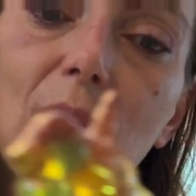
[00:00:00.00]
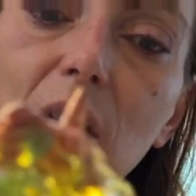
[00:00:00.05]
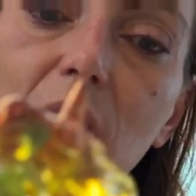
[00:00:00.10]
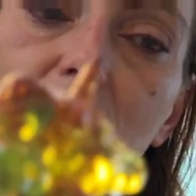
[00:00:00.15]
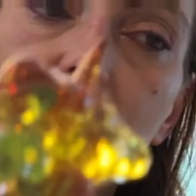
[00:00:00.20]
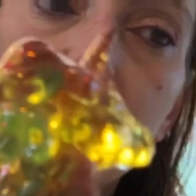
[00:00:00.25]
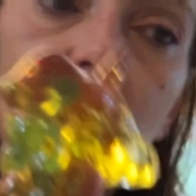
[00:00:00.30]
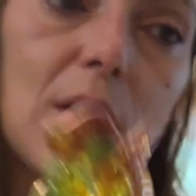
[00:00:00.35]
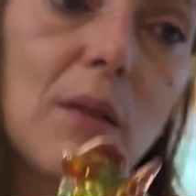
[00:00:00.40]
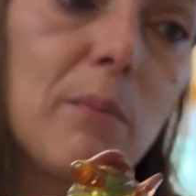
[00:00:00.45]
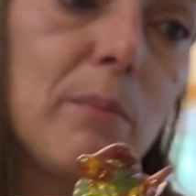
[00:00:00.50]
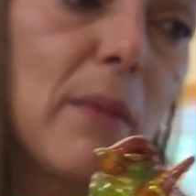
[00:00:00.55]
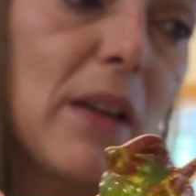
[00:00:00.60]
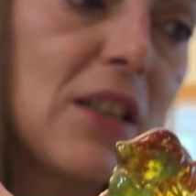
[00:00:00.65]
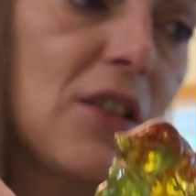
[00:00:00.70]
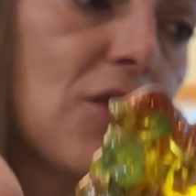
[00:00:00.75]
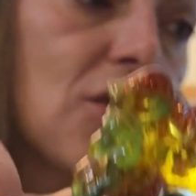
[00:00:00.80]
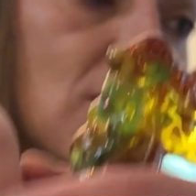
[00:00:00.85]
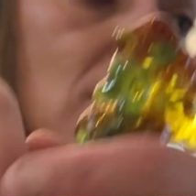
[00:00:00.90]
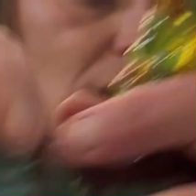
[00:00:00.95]
It's a
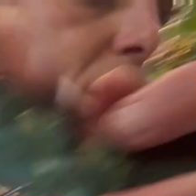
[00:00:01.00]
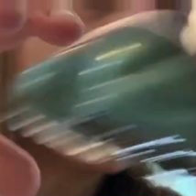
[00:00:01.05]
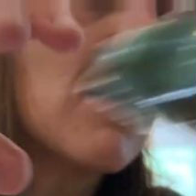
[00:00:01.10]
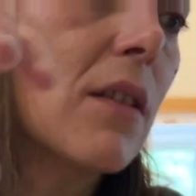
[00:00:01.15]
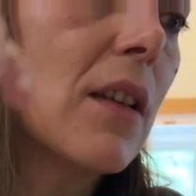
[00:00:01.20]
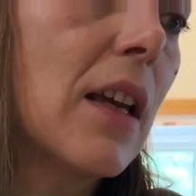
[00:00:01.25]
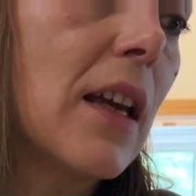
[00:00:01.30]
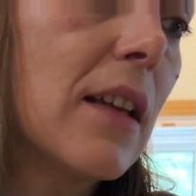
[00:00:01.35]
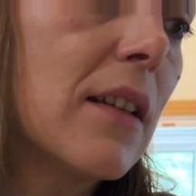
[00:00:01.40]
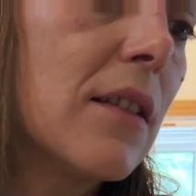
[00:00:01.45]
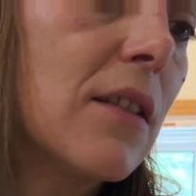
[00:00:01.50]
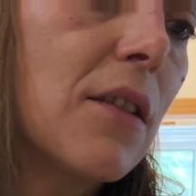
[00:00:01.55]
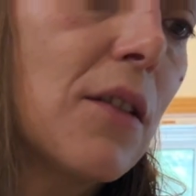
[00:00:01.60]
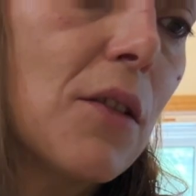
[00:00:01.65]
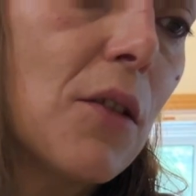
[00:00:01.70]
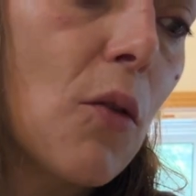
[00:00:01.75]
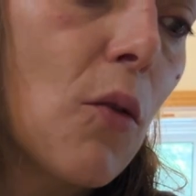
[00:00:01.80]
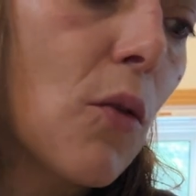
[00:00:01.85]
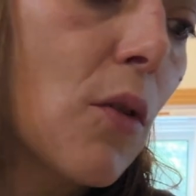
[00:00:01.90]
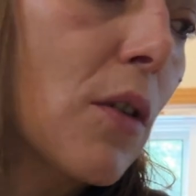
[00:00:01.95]
magical candle
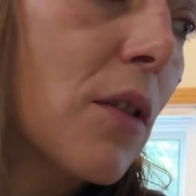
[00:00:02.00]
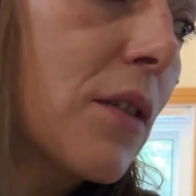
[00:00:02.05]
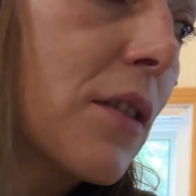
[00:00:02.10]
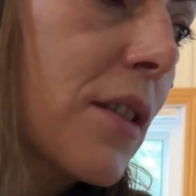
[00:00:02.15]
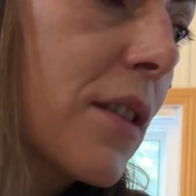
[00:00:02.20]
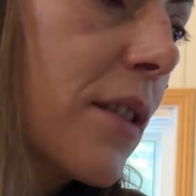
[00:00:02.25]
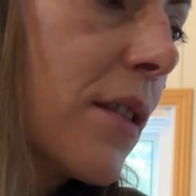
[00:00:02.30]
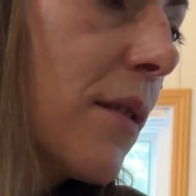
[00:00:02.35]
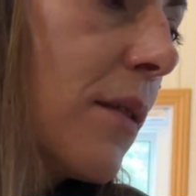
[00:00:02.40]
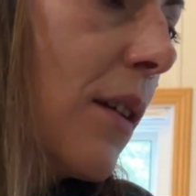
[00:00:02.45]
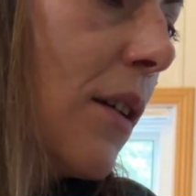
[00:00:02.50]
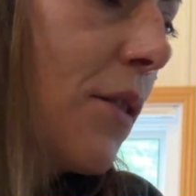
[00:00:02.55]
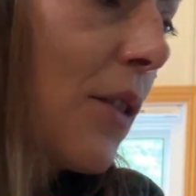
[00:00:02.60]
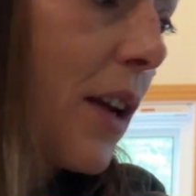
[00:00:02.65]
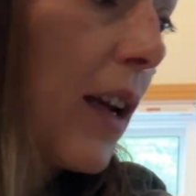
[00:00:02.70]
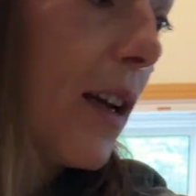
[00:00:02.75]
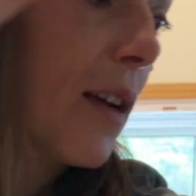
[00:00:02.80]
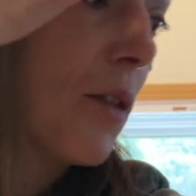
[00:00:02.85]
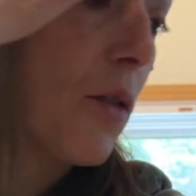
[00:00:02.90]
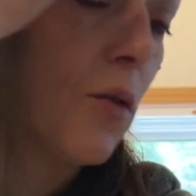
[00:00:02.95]
horse.
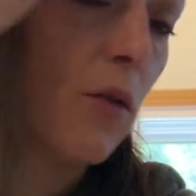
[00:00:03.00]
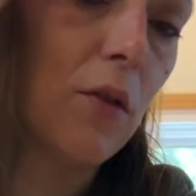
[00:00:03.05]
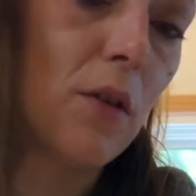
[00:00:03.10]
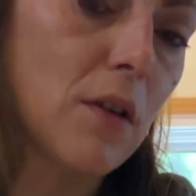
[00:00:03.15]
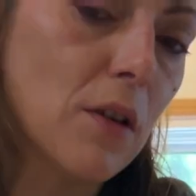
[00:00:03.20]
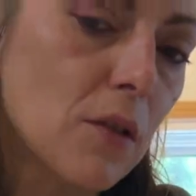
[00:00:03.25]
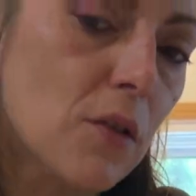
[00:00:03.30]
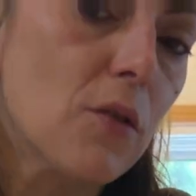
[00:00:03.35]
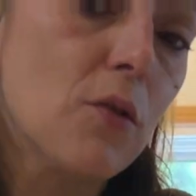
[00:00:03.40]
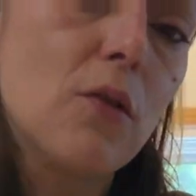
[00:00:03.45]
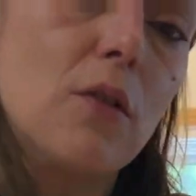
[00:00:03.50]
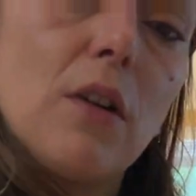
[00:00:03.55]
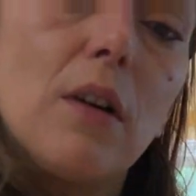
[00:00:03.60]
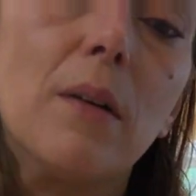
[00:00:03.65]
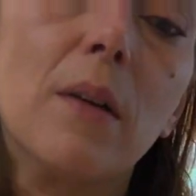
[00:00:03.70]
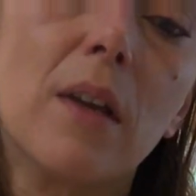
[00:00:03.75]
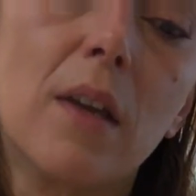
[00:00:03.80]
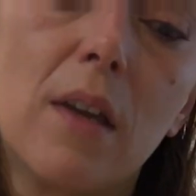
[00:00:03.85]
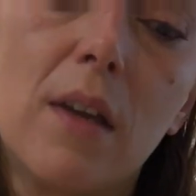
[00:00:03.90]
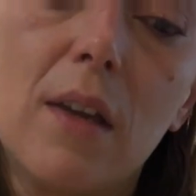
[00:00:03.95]
Okay, cool.
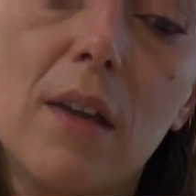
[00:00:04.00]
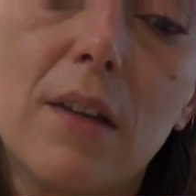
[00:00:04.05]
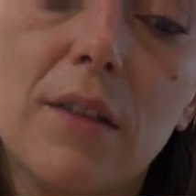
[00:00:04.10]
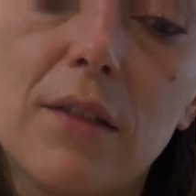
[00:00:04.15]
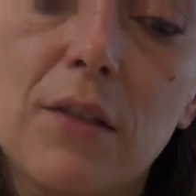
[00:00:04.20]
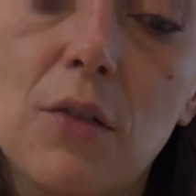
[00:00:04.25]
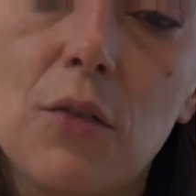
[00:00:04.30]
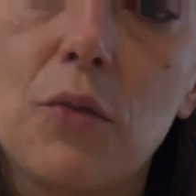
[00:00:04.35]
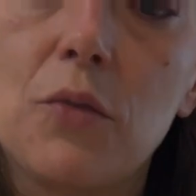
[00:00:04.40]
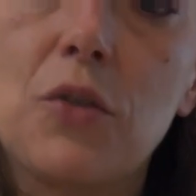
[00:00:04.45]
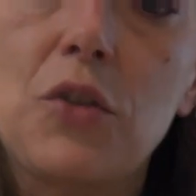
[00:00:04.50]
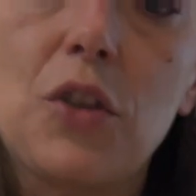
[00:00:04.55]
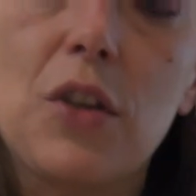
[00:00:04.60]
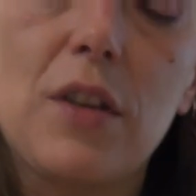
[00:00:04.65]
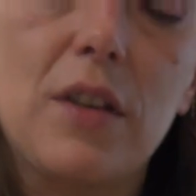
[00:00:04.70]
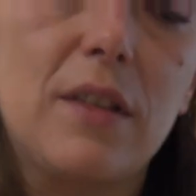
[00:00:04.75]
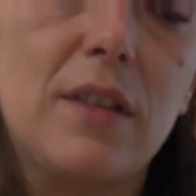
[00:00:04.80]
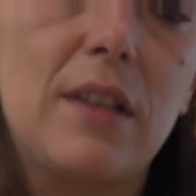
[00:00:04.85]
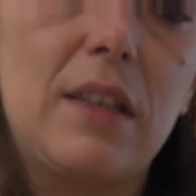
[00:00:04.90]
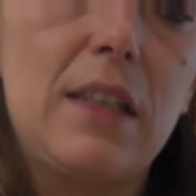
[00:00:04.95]
So
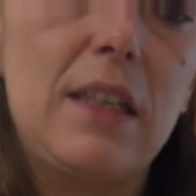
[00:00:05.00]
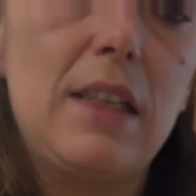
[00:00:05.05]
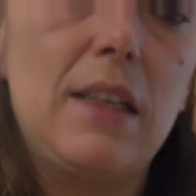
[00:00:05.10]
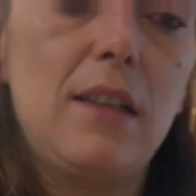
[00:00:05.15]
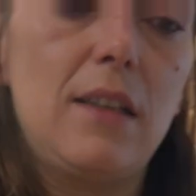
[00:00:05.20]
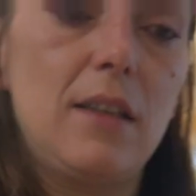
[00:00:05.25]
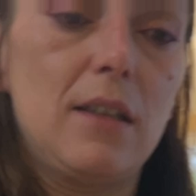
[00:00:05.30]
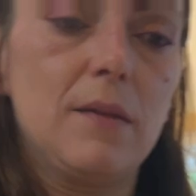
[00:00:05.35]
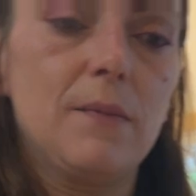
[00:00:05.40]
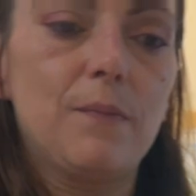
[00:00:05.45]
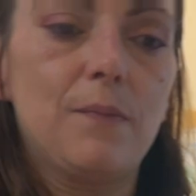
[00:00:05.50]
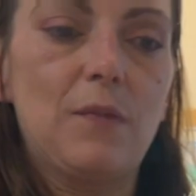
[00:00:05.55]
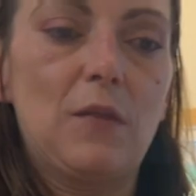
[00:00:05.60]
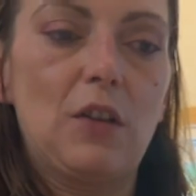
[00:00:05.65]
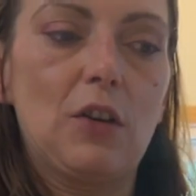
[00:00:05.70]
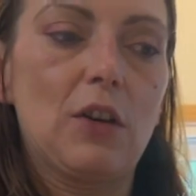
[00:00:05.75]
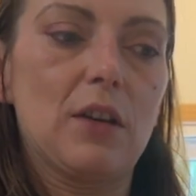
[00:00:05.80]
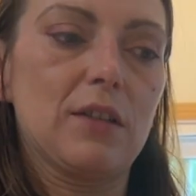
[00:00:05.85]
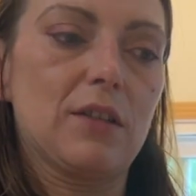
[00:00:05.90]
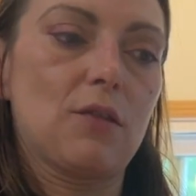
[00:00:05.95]
just you
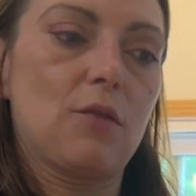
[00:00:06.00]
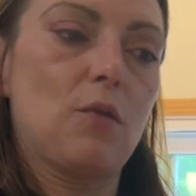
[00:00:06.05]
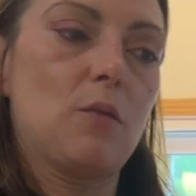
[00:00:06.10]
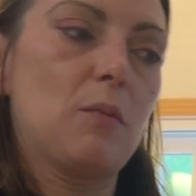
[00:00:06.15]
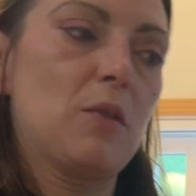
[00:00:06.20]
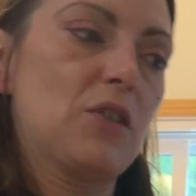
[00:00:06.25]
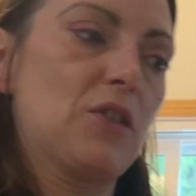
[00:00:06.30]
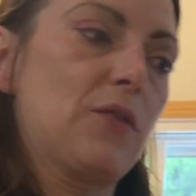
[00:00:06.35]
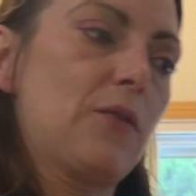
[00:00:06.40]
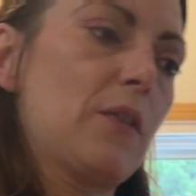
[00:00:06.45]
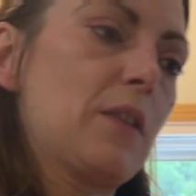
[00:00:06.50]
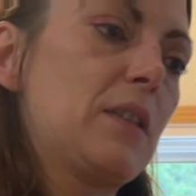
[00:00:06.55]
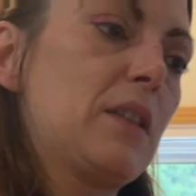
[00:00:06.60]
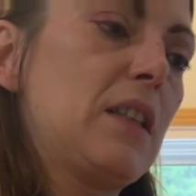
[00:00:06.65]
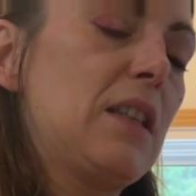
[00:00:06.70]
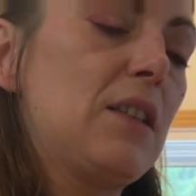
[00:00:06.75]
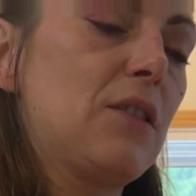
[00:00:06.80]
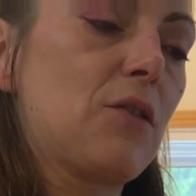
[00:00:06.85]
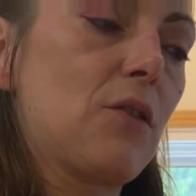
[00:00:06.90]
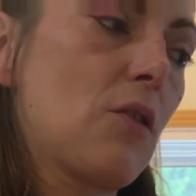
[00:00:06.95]
guys know how much fun
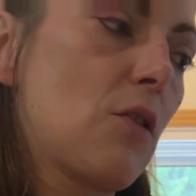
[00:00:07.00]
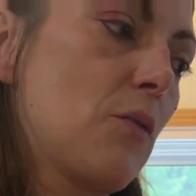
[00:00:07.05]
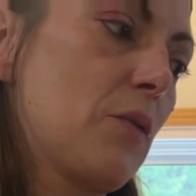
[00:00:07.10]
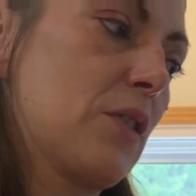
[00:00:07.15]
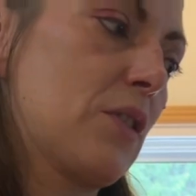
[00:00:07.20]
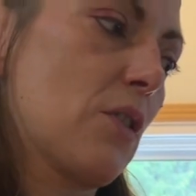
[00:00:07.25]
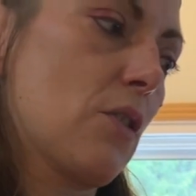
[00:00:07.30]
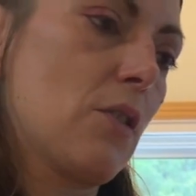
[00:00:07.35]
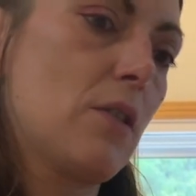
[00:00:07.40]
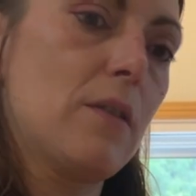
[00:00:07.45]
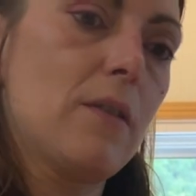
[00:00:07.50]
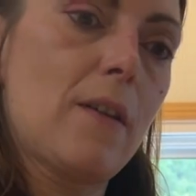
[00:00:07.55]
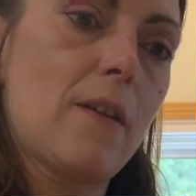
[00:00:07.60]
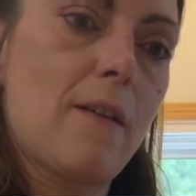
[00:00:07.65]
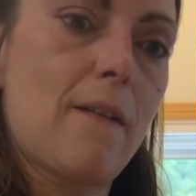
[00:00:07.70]
these always are.